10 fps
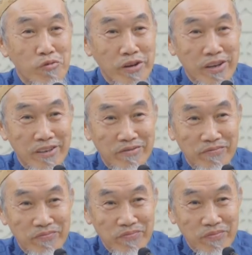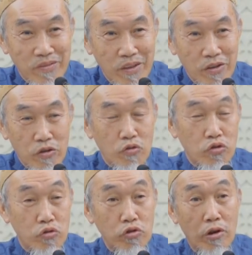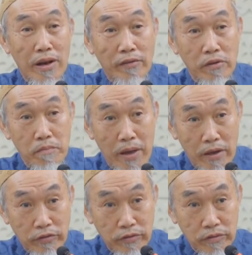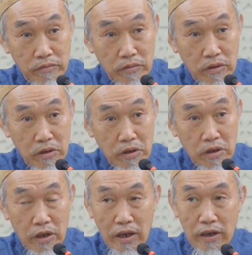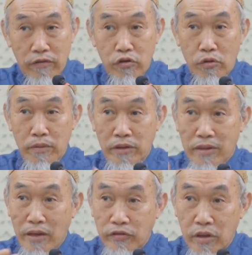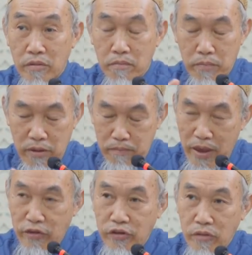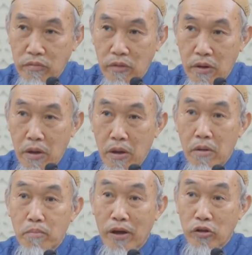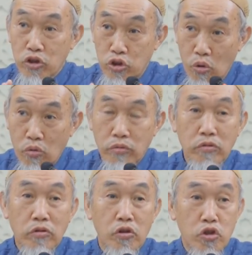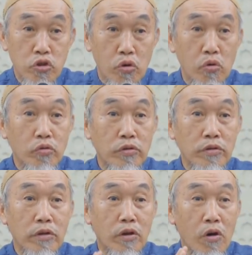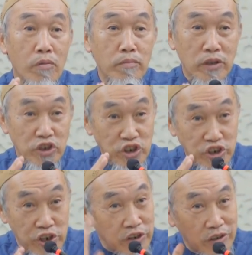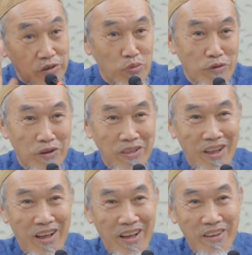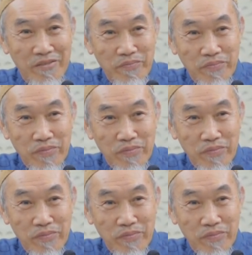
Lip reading: to worry. You do your level best. If you have been tested, be patient, but don't commit shirk with Allah.